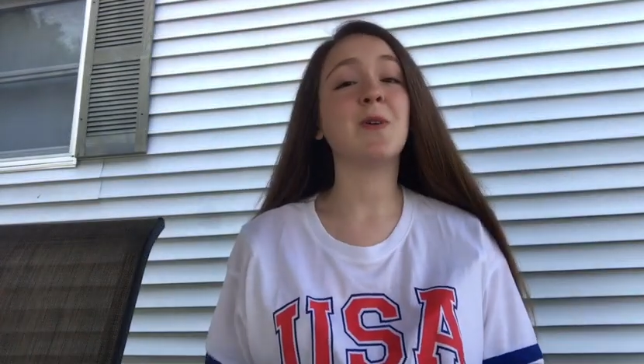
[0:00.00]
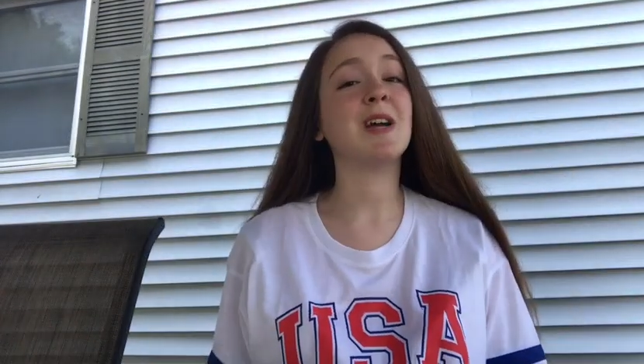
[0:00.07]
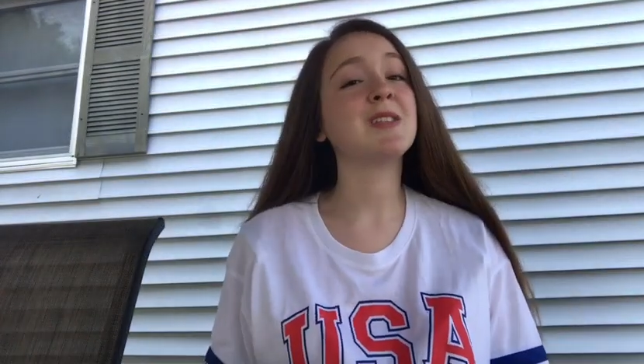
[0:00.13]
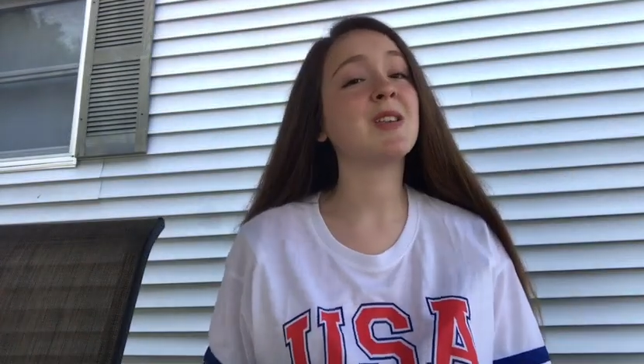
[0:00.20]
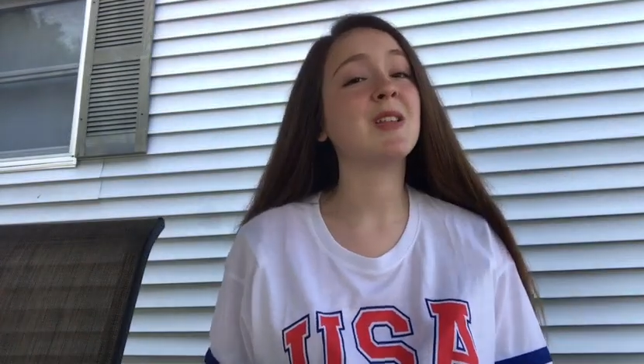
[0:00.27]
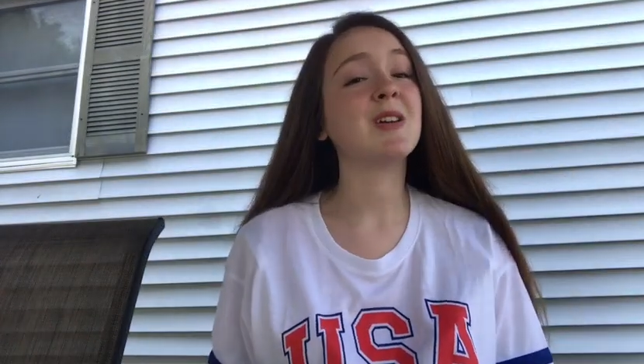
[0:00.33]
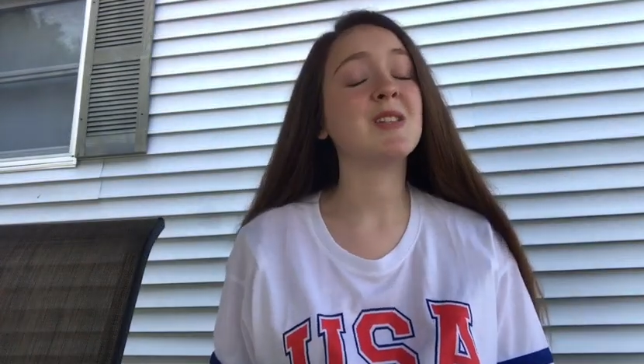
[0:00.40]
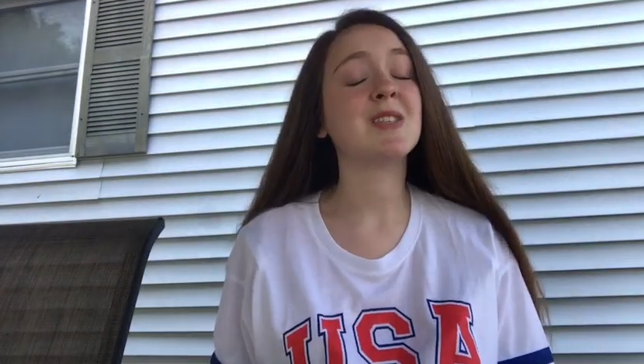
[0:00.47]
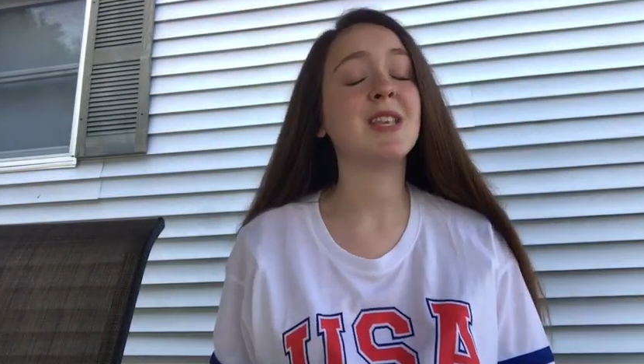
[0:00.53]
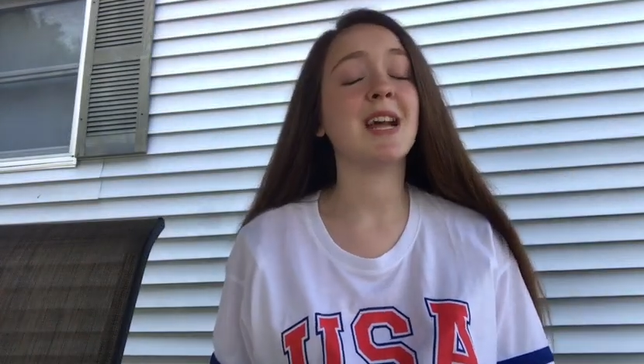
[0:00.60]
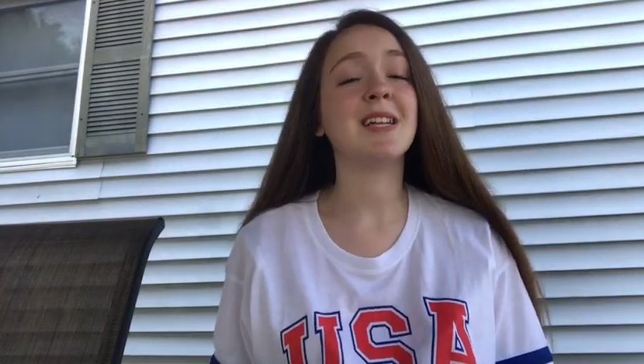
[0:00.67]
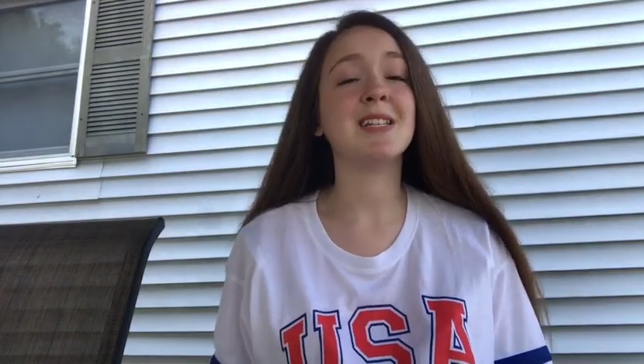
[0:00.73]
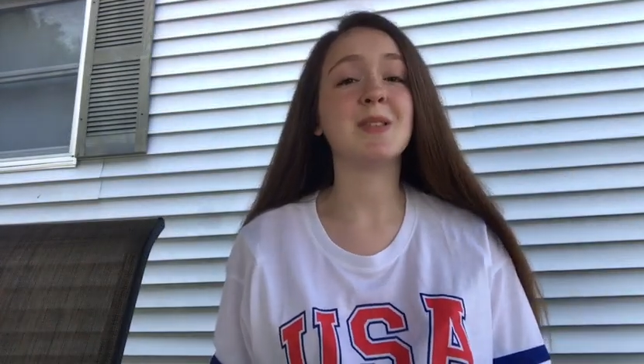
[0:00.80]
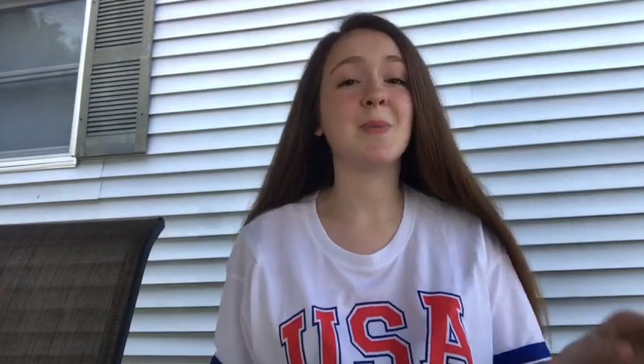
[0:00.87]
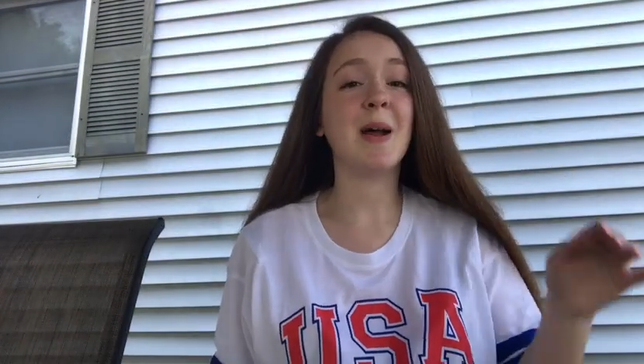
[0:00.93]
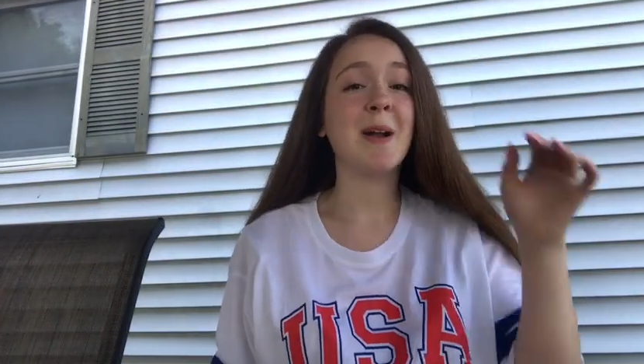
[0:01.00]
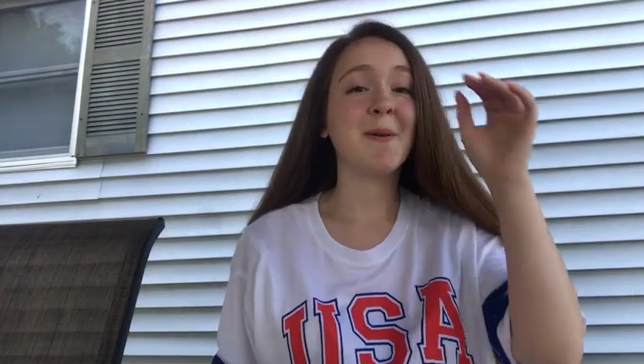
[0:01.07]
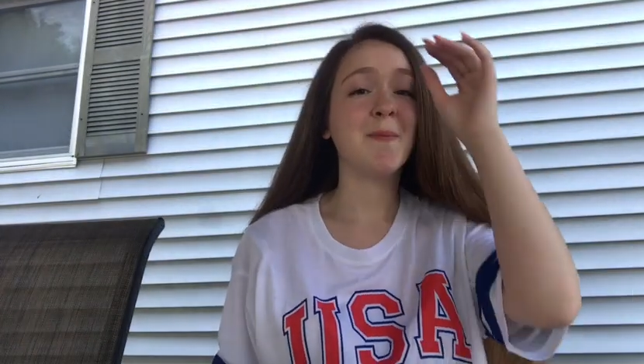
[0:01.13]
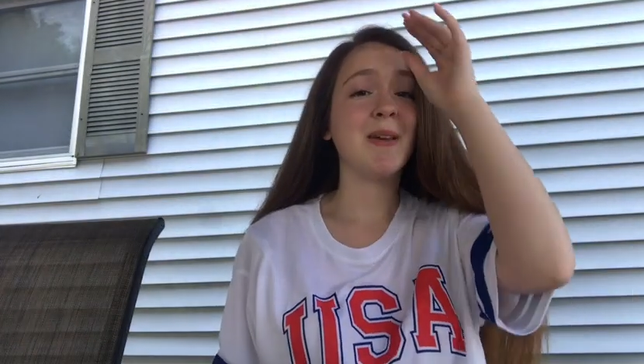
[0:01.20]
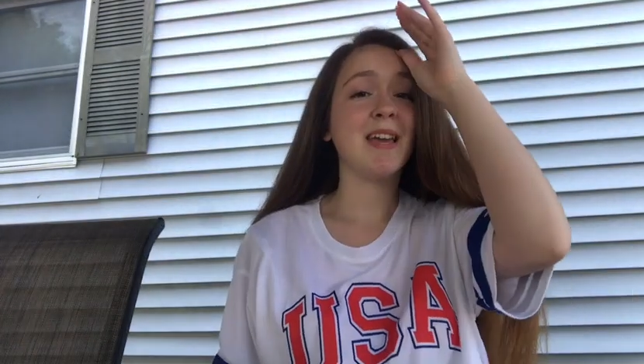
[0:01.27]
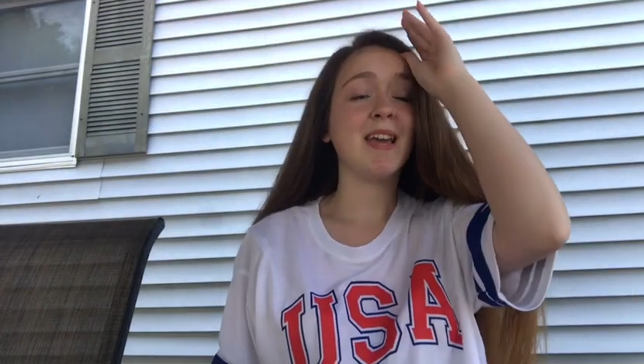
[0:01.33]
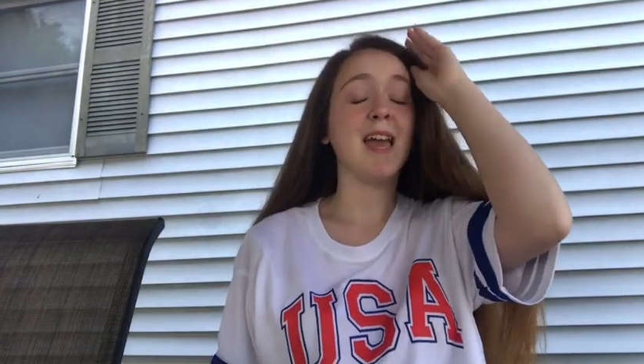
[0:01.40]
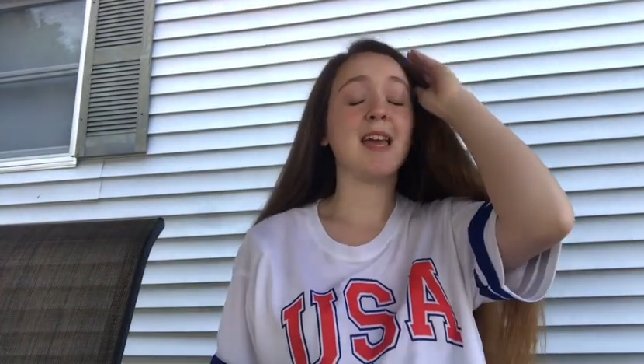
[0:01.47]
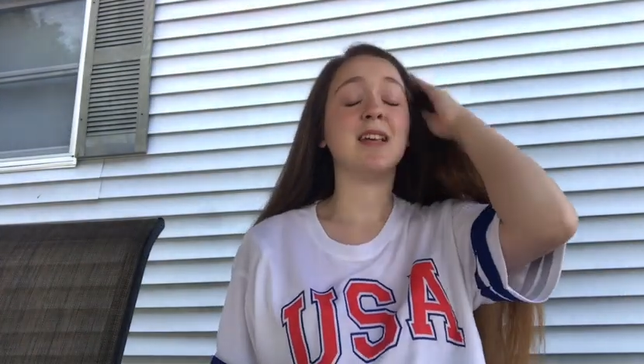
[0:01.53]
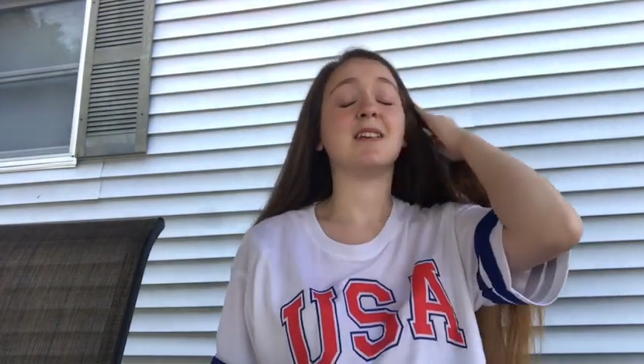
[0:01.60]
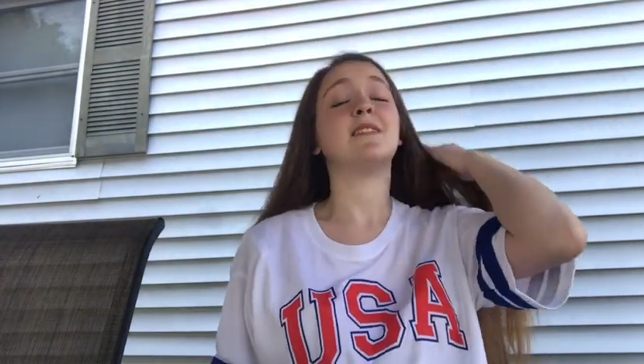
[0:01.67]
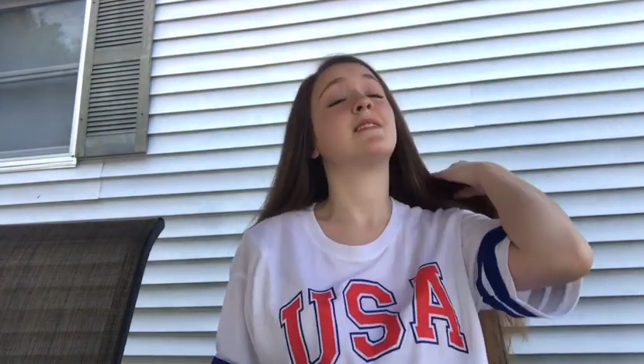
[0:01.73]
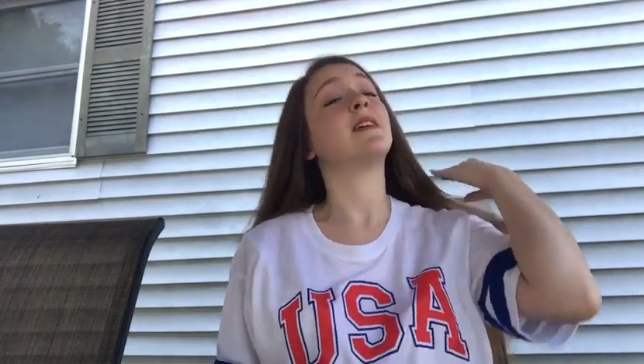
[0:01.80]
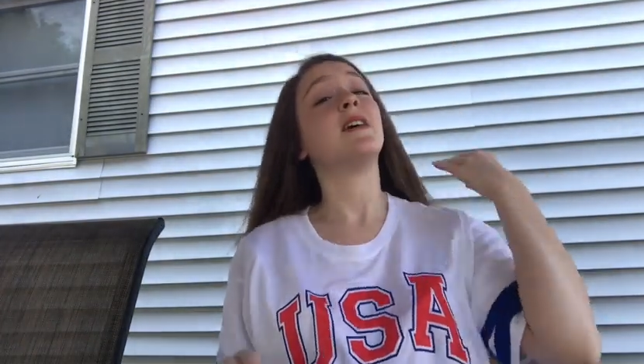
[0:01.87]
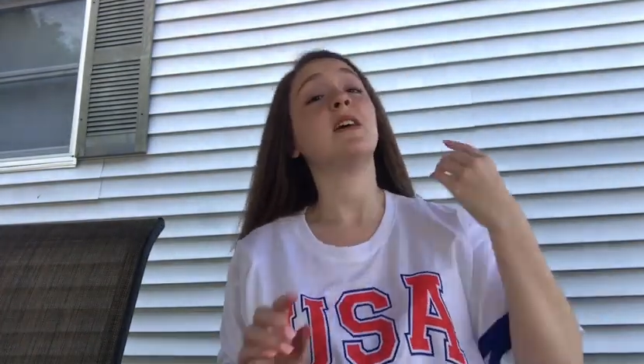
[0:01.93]
wrestlers that inspire me
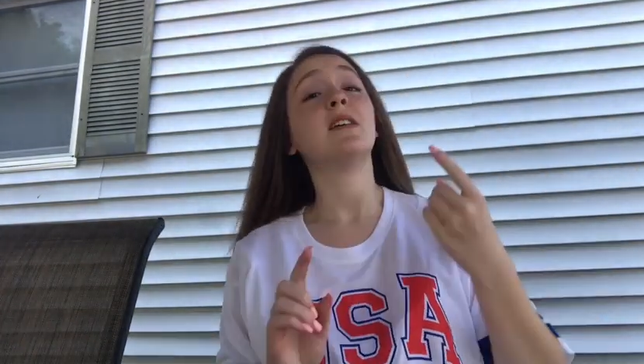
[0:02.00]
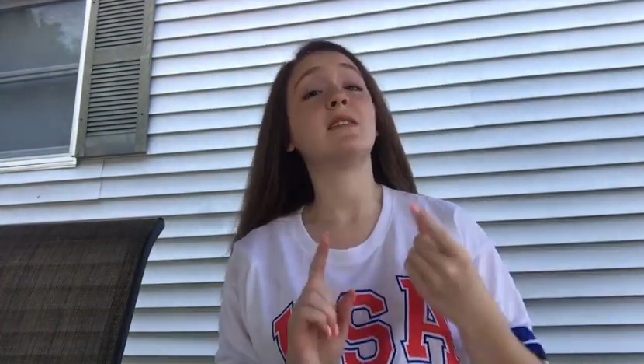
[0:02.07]
is